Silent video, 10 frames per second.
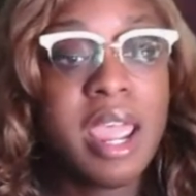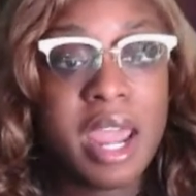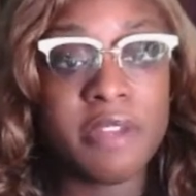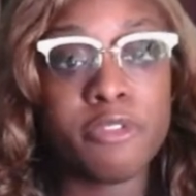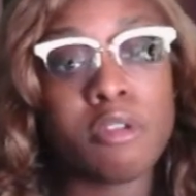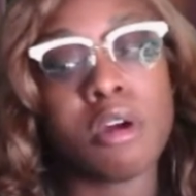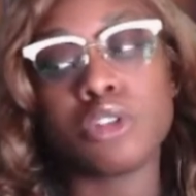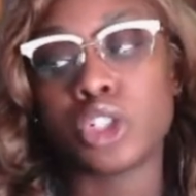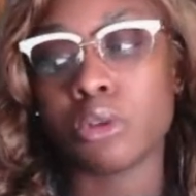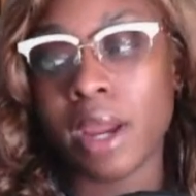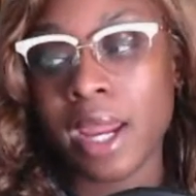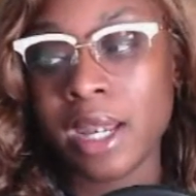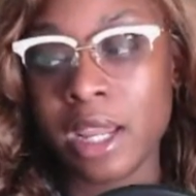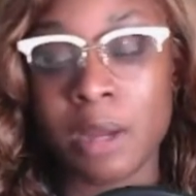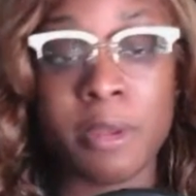And if you don't train
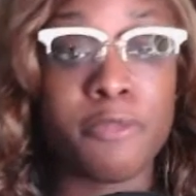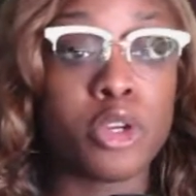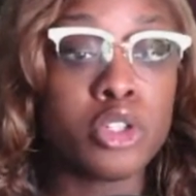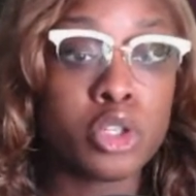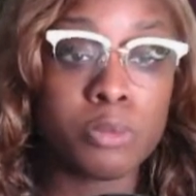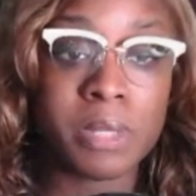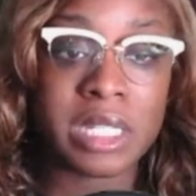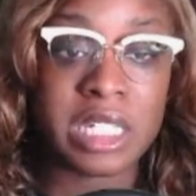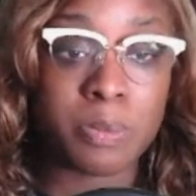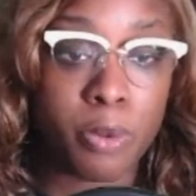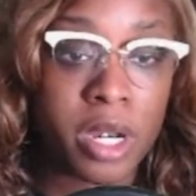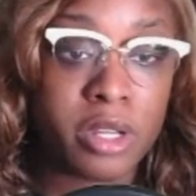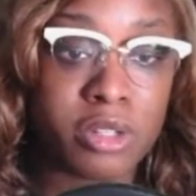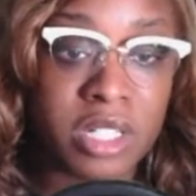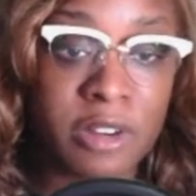him, if you're too busy spreading
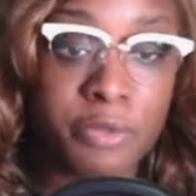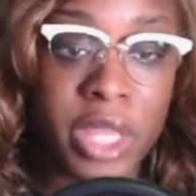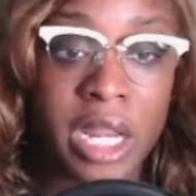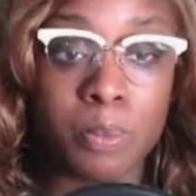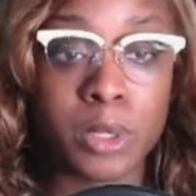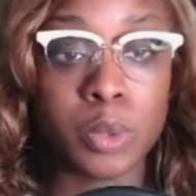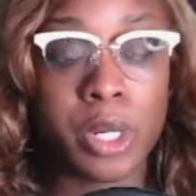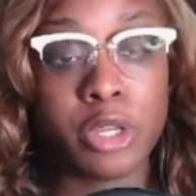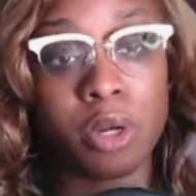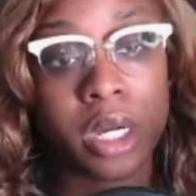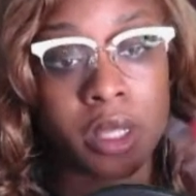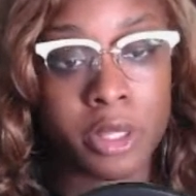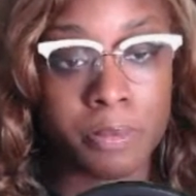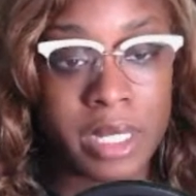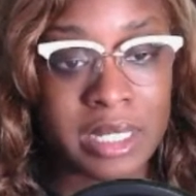yourself thin between your
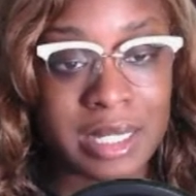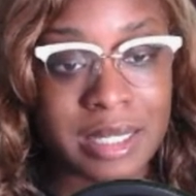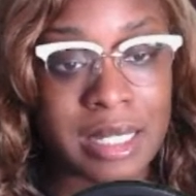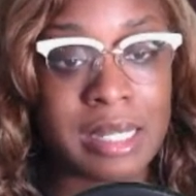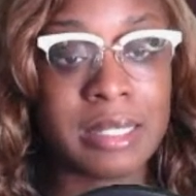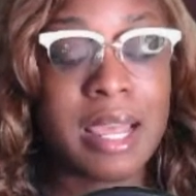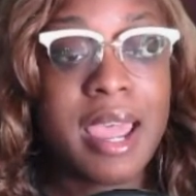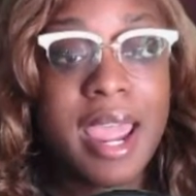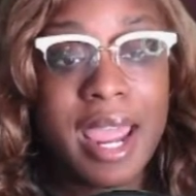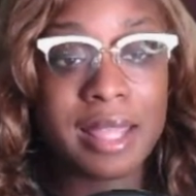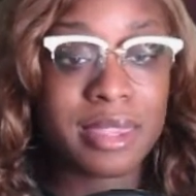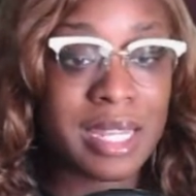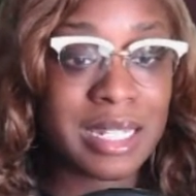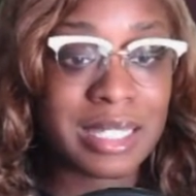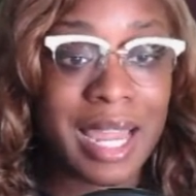other businesses and
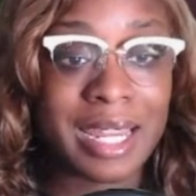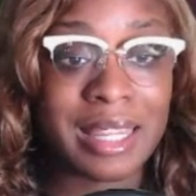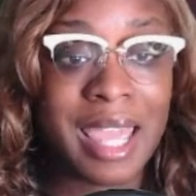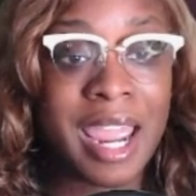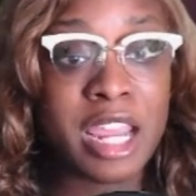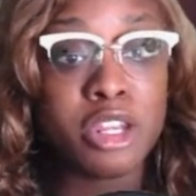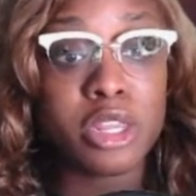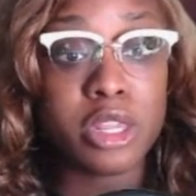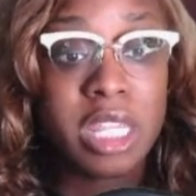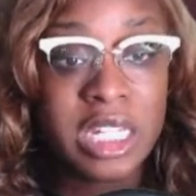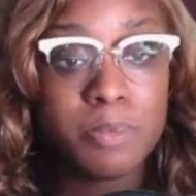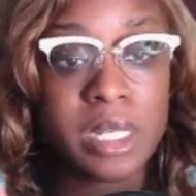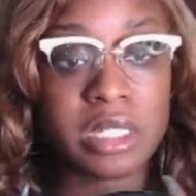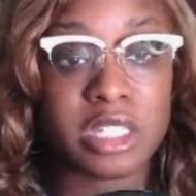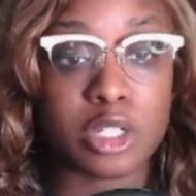things like that, this
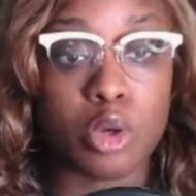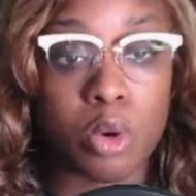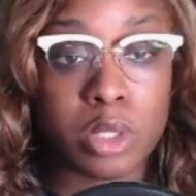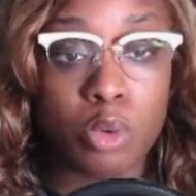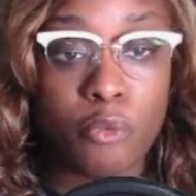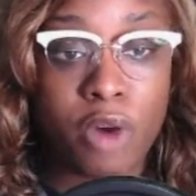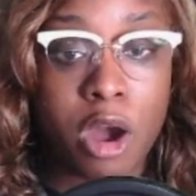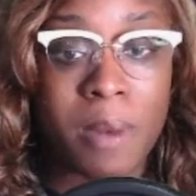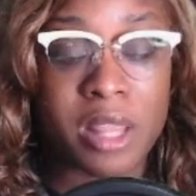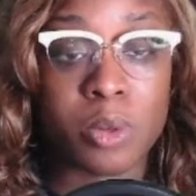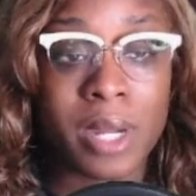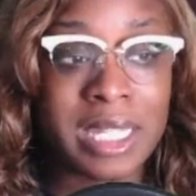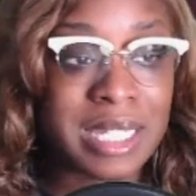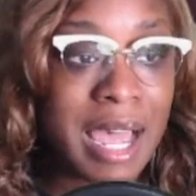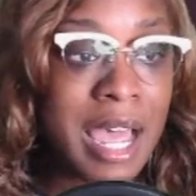business is going to fall by the
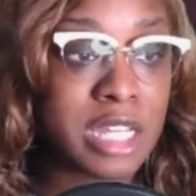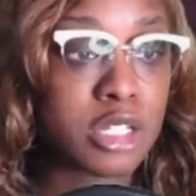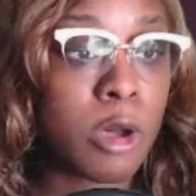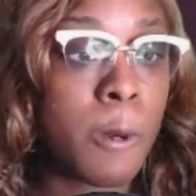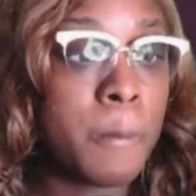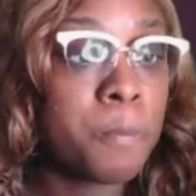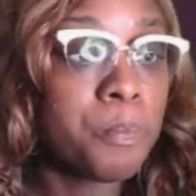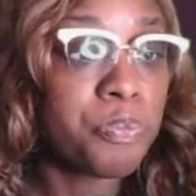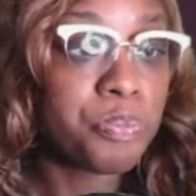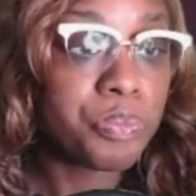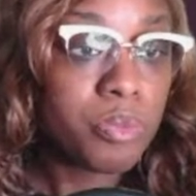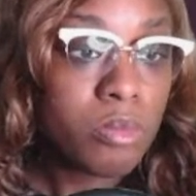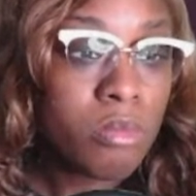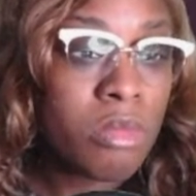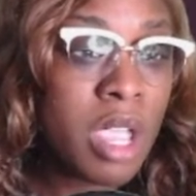wayside. So
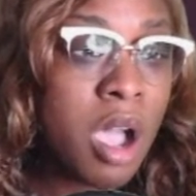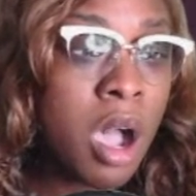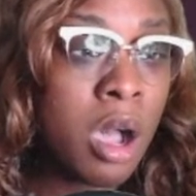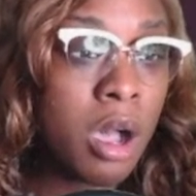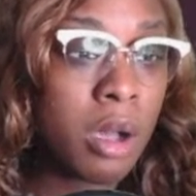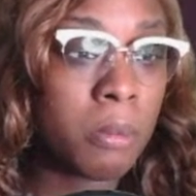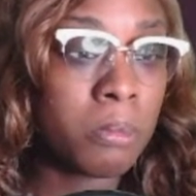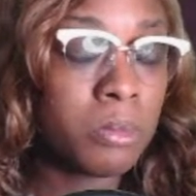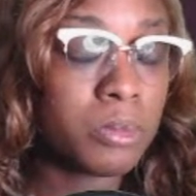Jalen